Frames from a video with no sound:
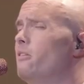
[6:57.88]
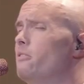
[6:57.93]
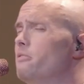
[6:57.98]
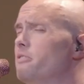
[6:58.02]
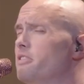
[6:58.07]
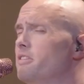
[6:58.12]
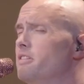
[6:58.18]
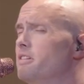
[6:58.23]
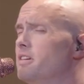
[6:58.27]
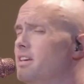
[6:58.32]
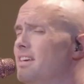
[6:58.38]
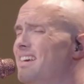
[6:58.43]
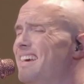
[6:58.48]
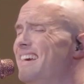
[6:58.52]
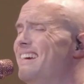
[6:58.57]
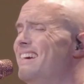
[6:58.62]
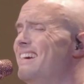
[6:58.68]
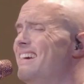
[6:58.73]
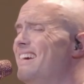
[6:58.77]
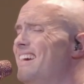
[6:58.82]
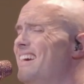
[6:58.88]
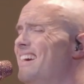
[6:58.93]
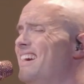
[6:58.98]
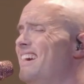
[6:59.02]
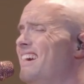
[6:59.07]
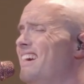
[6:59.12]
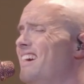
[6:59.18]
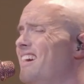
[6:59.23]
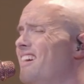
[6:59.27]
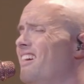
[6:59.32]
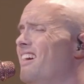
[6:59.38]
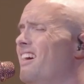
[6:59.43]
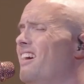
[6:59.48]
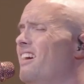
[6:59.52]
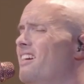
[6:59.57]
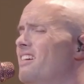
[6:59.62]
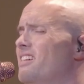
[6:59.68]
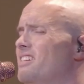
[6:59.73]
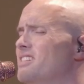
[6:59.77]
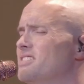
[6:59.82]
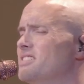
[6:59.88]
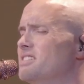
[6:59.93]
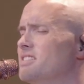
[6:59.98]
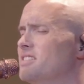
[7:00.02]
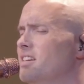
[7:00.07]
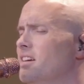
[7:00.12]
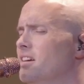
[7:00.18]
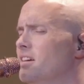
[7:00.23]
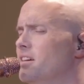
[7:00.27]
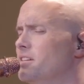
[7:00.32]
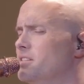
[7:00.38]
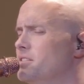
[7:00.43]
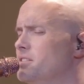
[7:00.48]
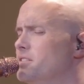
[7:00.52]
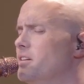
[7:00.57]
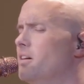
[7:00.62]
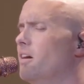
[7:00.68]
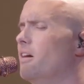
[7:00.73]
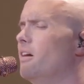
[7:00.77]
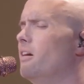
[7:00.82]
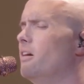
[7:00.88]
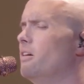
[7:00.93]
all the chaos and